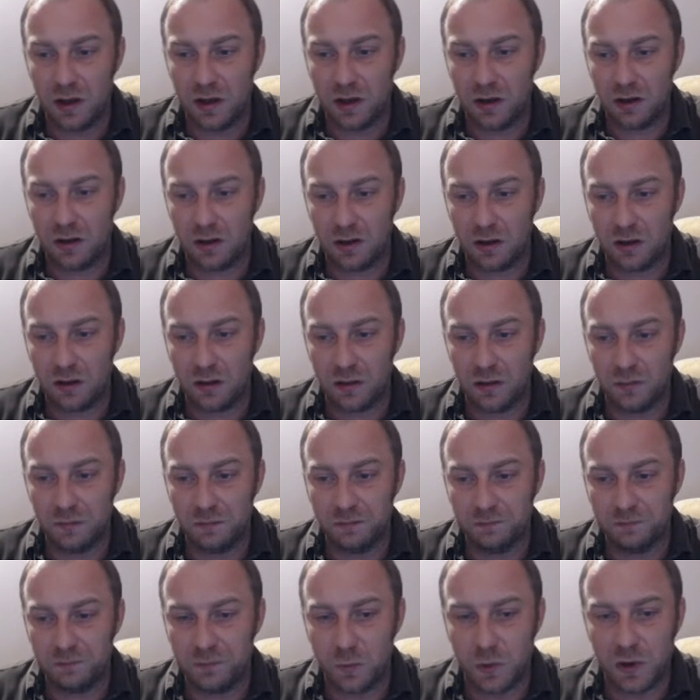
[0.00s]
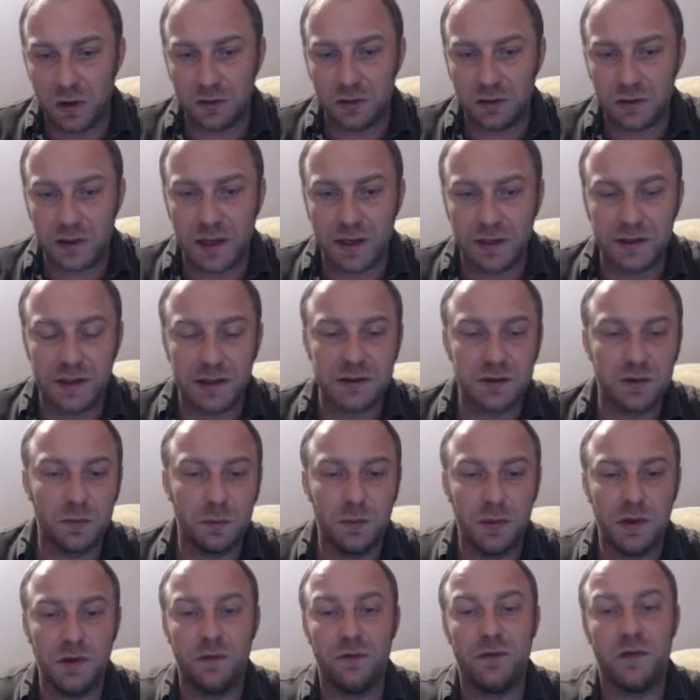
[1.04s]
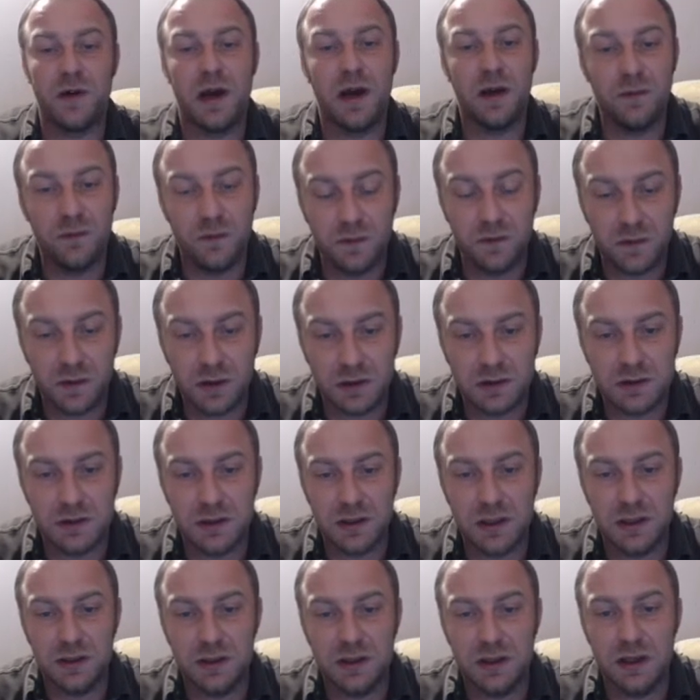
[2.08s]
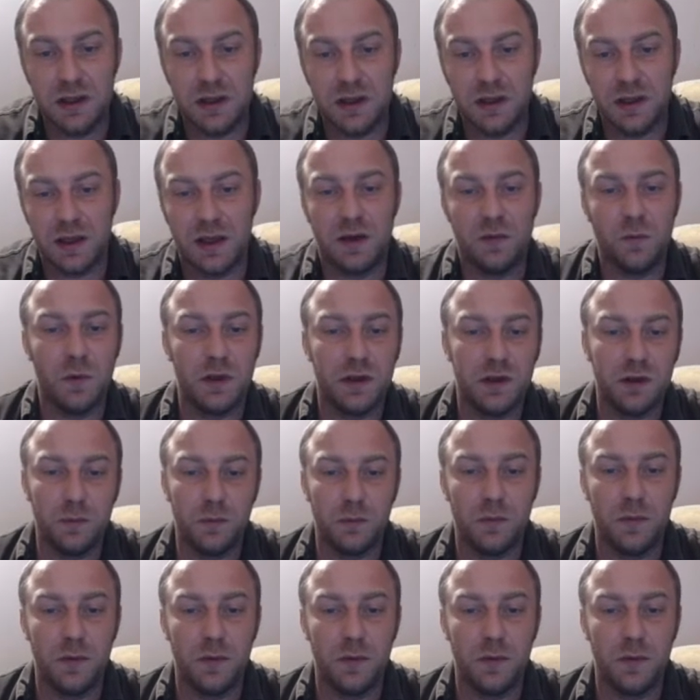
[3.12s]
Uh, well, knight takes on b5 is an idea again with the